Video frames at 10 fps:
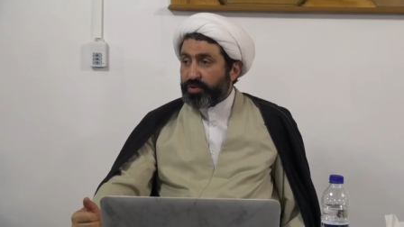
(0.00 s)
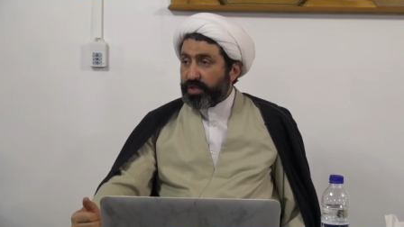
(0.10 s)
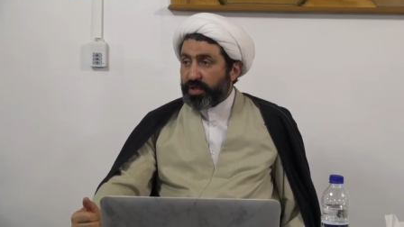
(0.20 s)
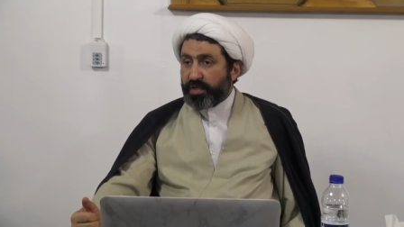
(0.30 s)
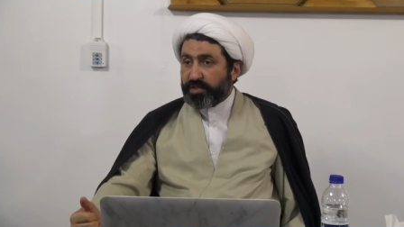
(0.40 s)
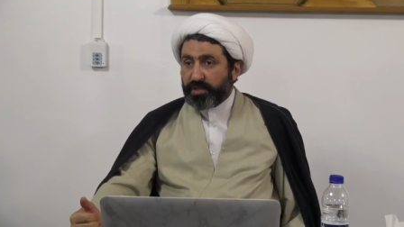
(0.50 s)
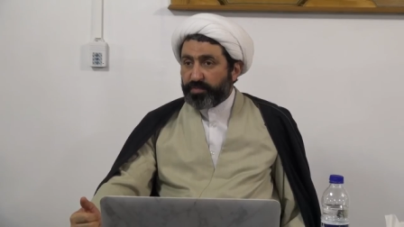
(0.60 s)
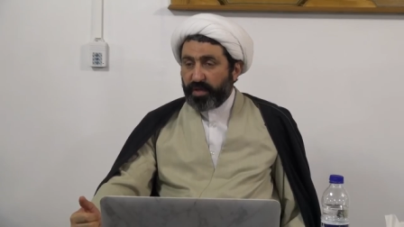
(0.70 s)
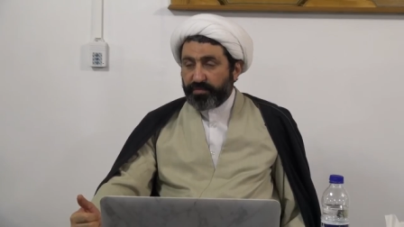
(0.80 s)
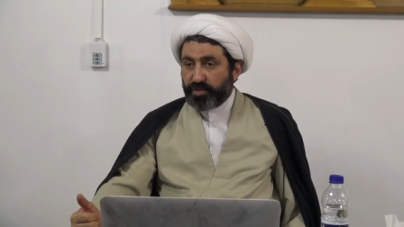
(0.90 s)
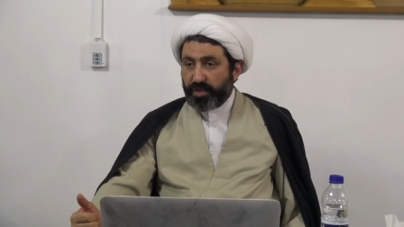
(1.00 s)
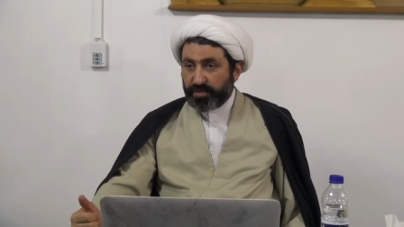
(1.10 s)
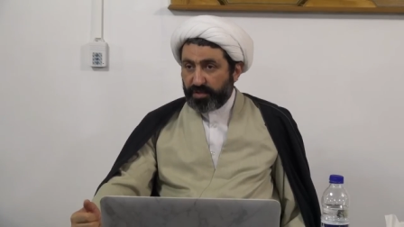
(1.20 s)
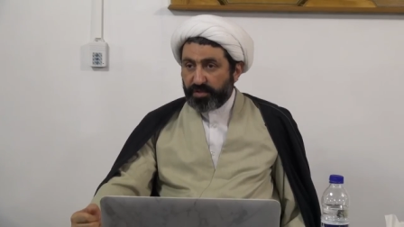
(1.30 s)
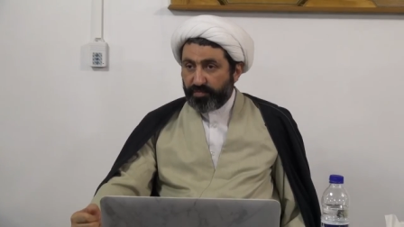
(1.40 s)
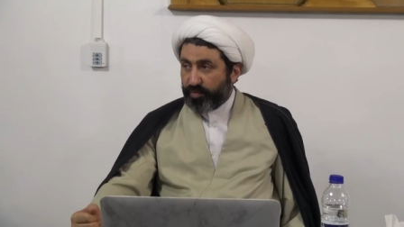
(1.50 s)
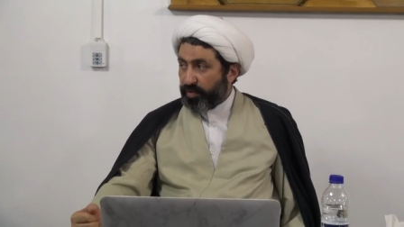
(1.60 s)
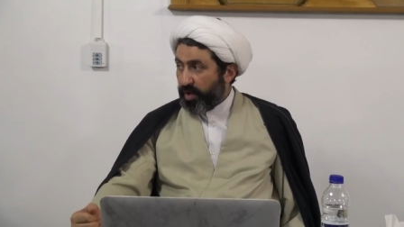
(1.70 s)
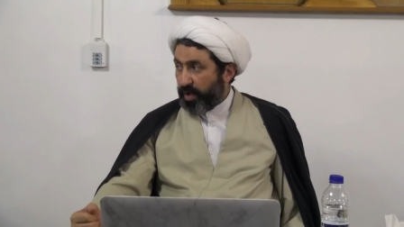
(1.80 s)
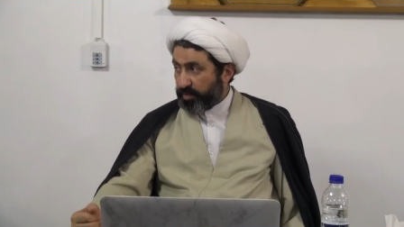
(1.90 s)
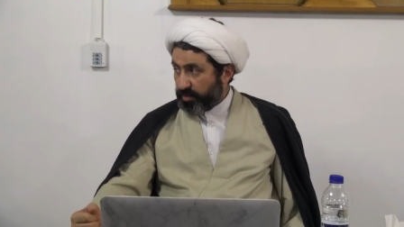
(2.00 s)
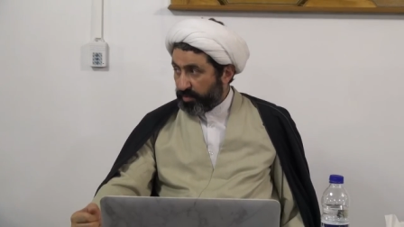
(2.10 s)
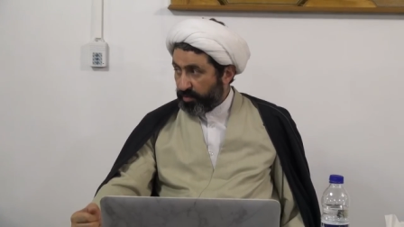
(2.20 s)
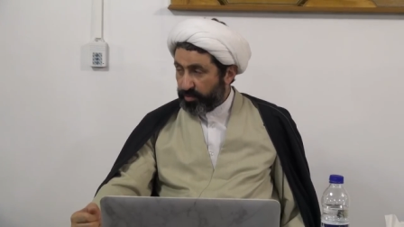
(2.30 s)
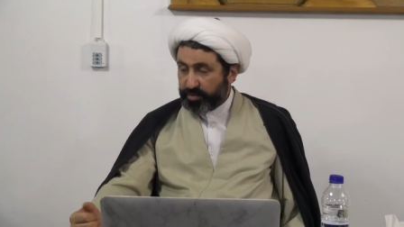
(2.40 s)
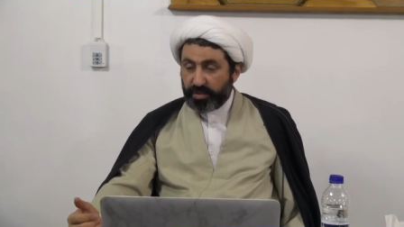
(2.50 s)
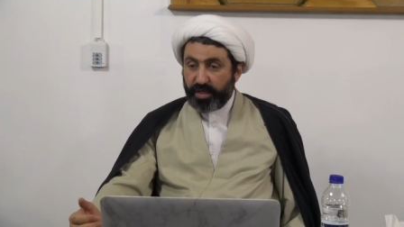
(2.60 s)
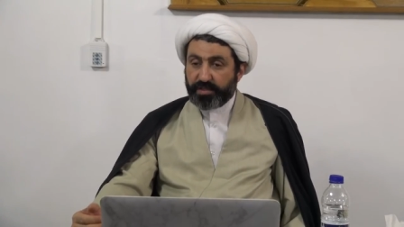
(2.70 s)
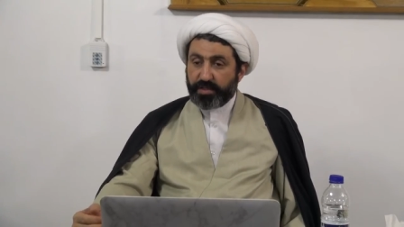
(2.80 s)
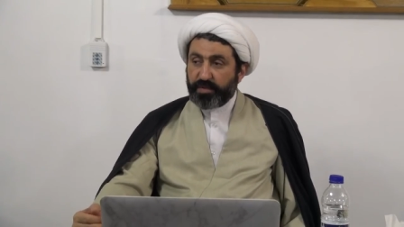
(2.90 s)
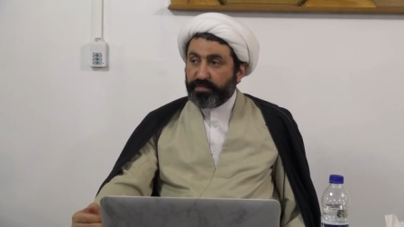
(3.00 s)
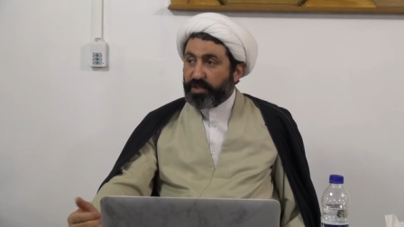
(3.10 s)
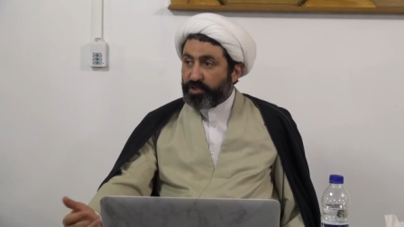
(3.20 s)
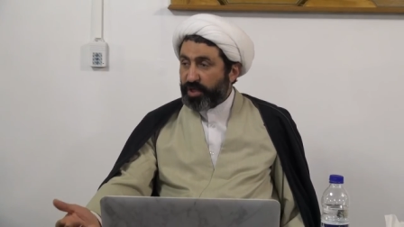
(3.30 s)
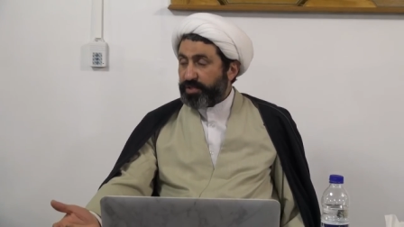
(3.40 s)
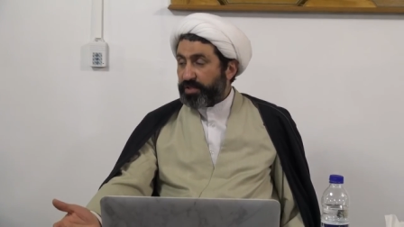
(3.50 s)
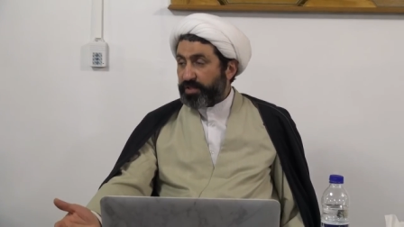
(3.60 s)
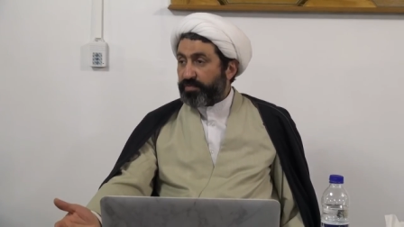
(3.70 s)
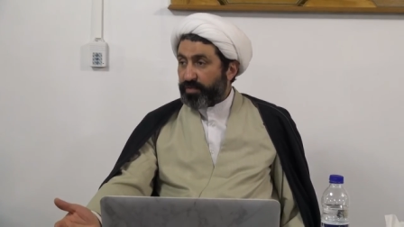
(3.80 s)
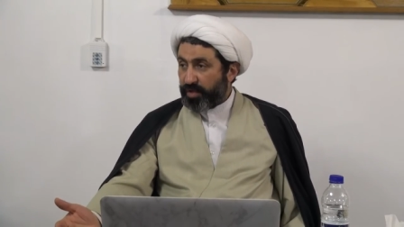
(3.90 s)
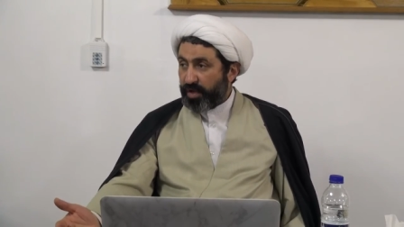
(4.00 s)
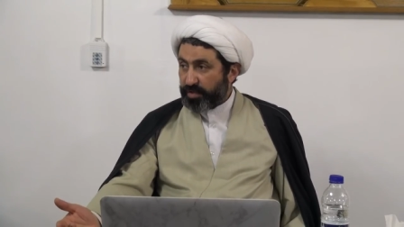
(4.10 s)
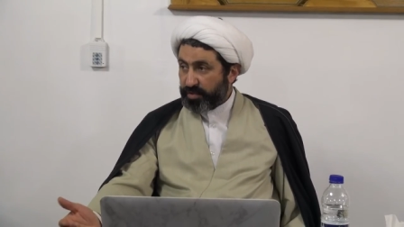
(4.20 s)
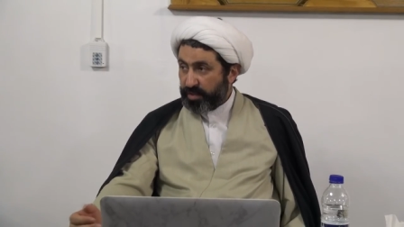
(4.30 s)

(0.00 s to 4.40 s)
the concept of justice for God or the concept of injustice for God.